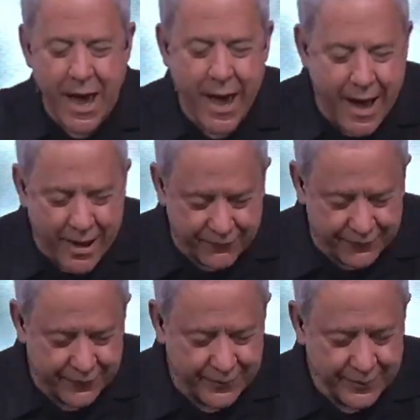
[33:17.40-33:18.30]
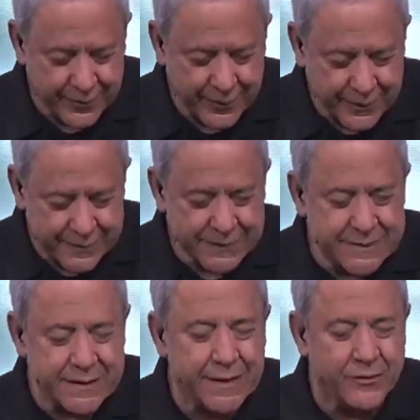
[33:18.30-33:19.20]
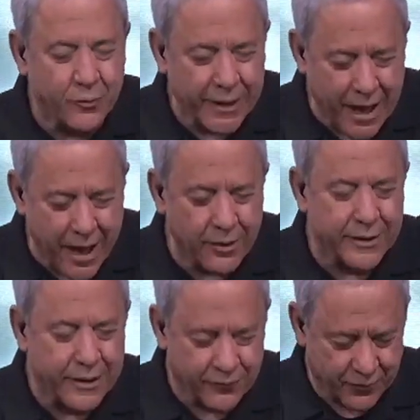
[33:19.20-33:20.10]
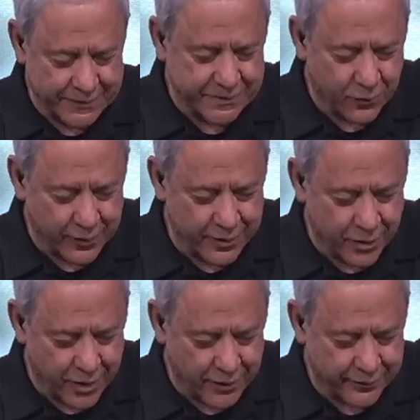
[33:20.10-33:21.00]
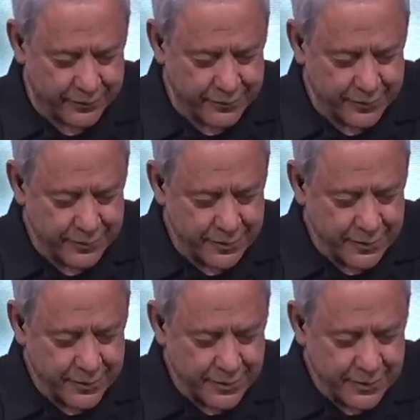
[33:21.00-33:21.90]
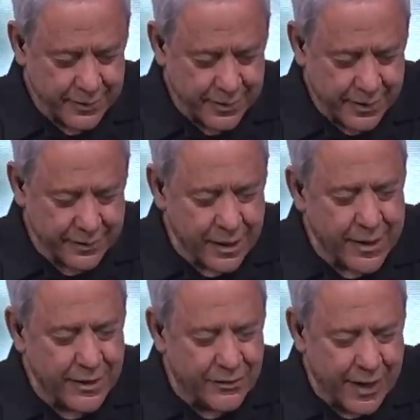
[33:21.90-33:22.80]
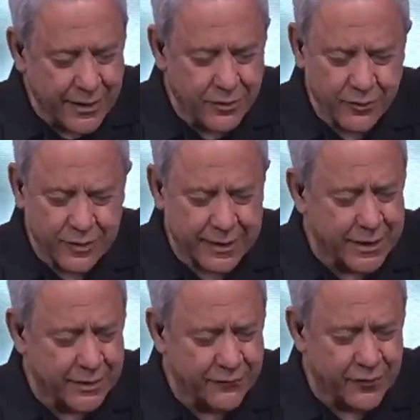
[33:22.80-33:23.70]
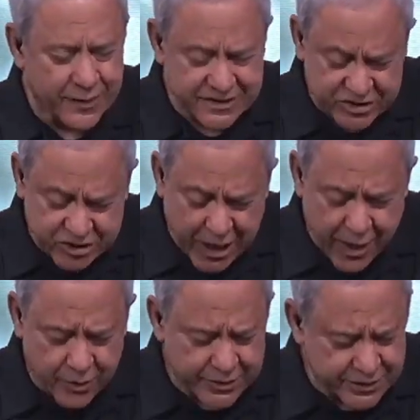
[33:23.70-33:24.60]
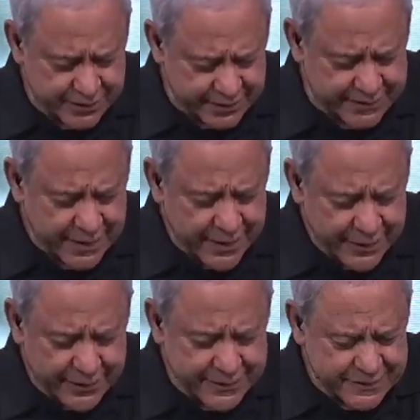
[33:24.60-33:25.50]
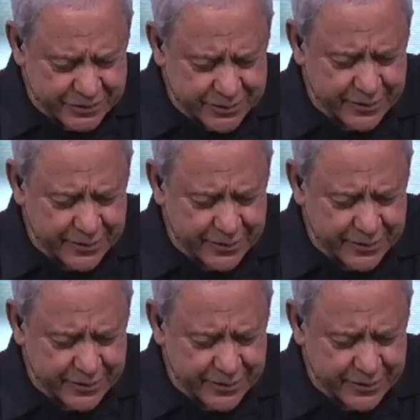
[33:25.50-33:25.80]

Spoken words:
have to see the reality of what's going on. And God, I thank you again for this challenge and this